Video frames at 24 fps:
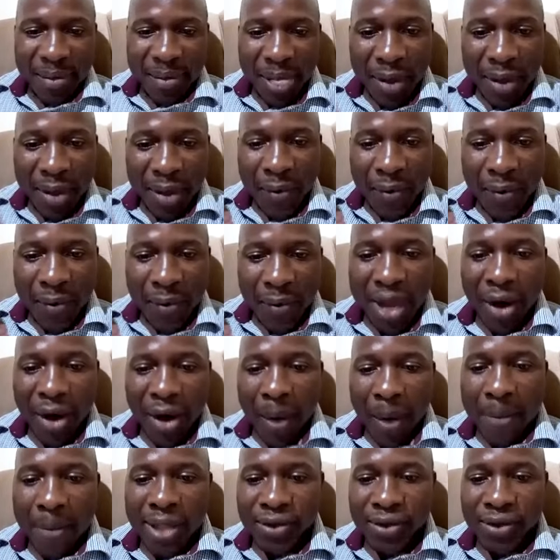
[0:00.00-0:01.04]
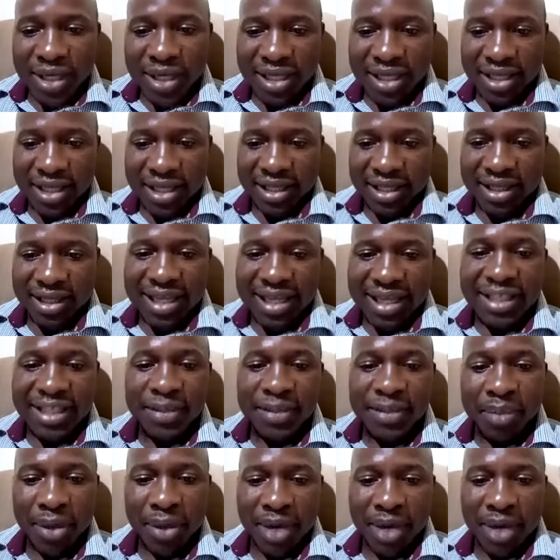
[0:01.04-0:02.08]
We are open to anything that is
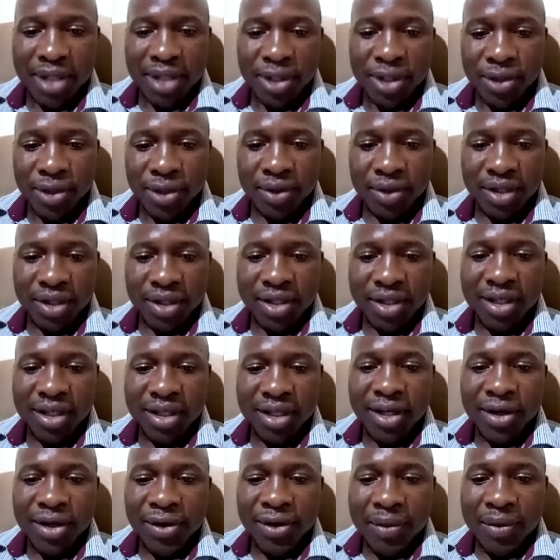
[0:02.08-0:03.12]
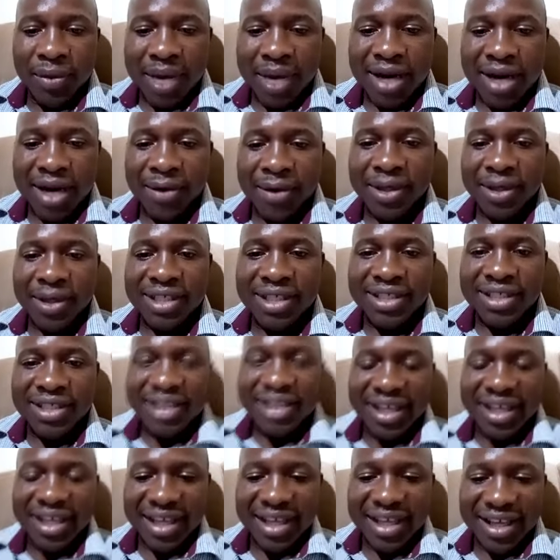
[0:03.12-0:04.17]
pure truth, no matter what.
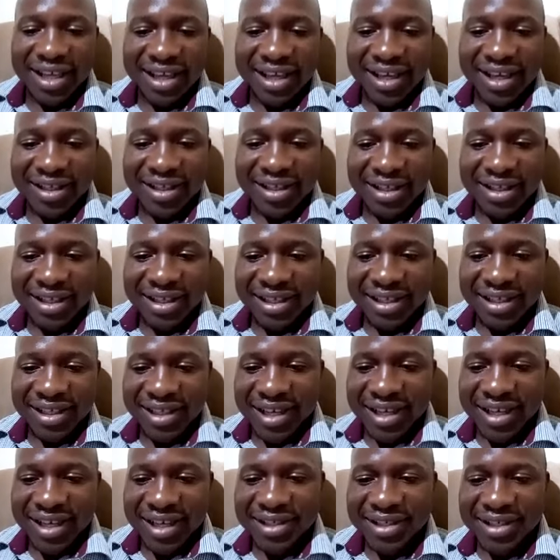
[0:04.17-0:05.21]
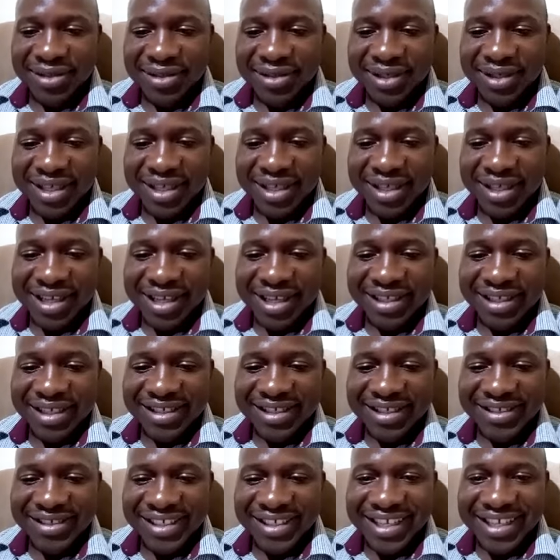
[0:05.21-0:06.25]
I need to read that. I
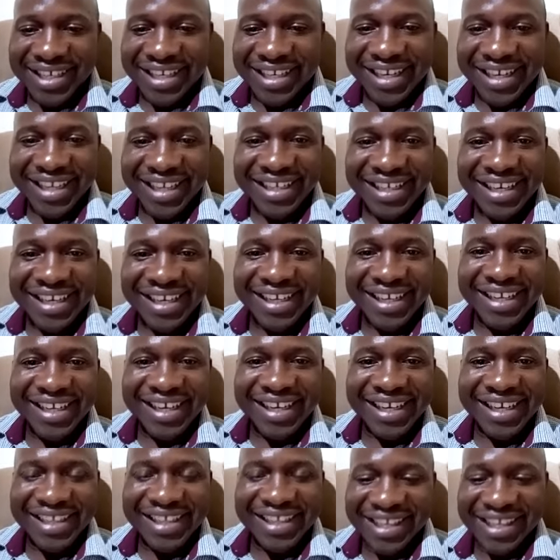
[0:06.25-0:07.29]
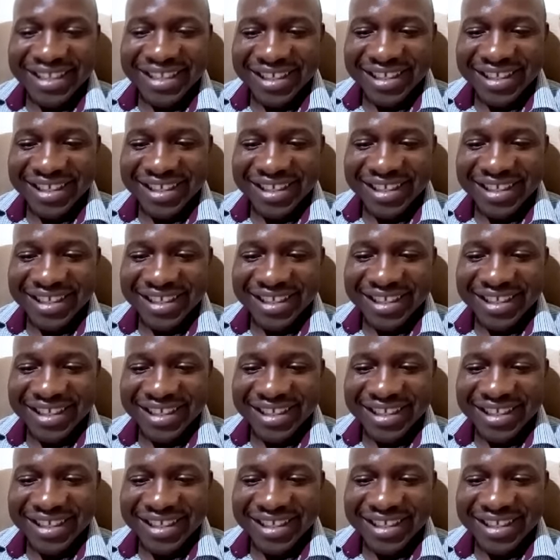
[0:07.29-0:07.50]
like that.